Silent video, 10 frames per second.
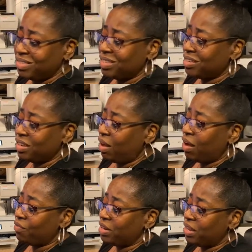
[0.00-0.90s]
took it
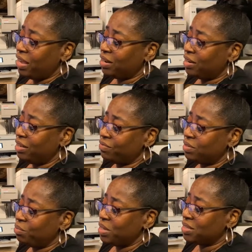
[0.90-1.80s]
off and it had left
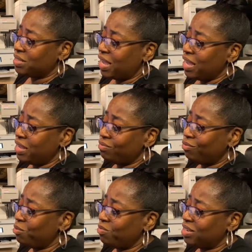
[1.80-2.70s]
a big stain,
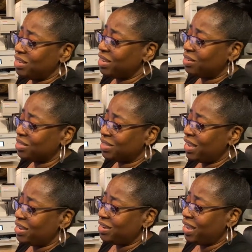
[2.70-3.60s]
the yellow
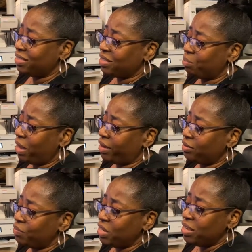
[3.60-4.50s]
stain at the bottom.